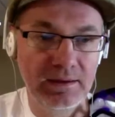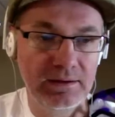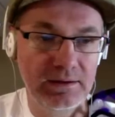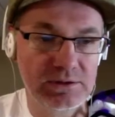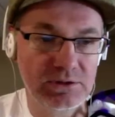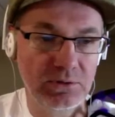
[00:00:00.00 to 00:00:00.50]

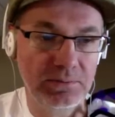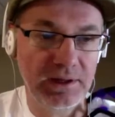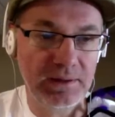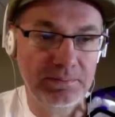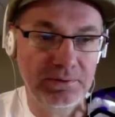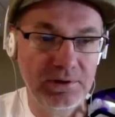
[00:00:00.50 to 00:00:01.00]
It's going to
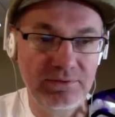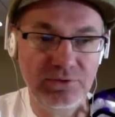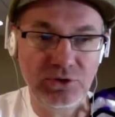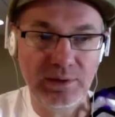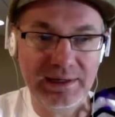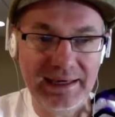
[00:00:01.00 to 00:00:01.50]
play a
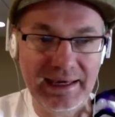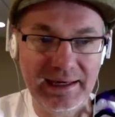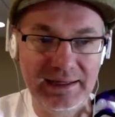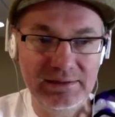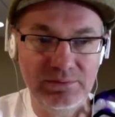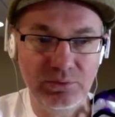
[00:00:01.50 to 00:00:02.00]
preview
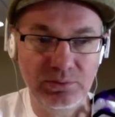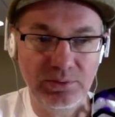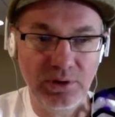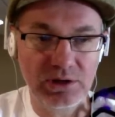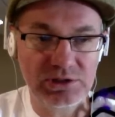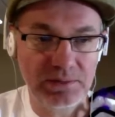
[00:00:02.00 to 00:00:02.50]
again. We'll
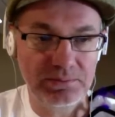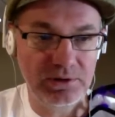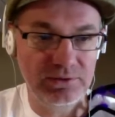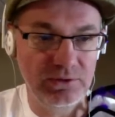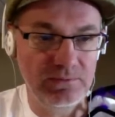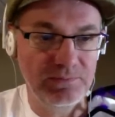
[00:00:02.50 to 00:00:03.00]
pause that
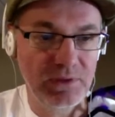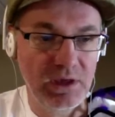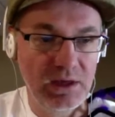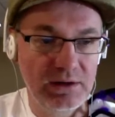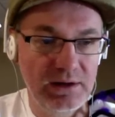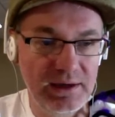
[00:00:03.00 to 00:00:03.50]
preview.
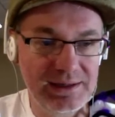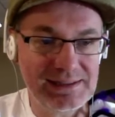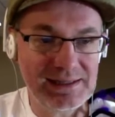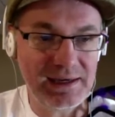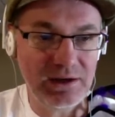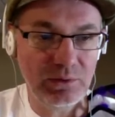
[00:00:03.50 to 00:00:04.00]
Now you
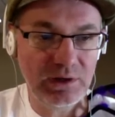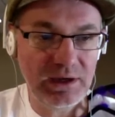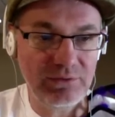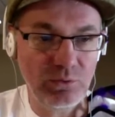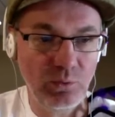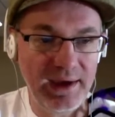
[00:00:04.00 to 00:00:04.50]
see here we're
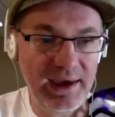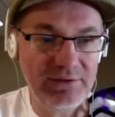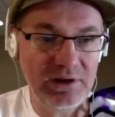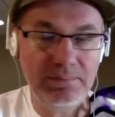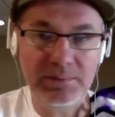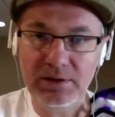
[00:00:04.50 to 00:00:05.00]
given wave
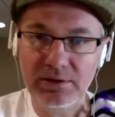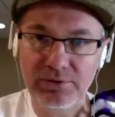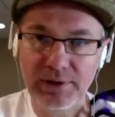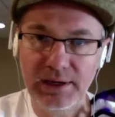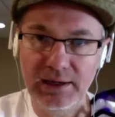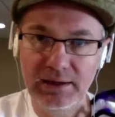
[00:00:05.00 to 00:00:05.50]
and
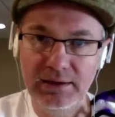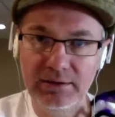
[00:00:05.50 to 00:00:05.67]
MP3.